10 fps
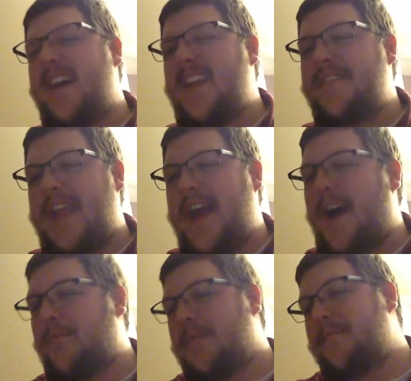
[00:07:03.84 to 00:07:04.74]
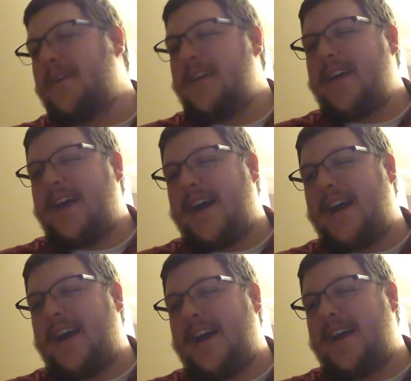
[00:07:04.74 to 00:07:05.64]
uneven album.
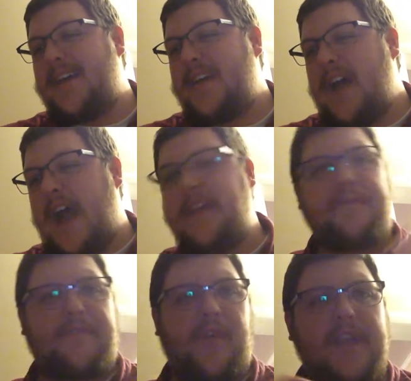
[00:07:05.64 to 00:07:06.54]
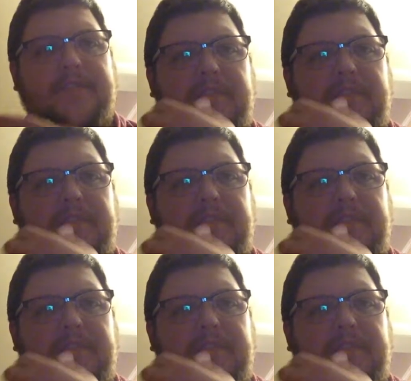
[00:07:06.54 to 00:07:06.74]
I know France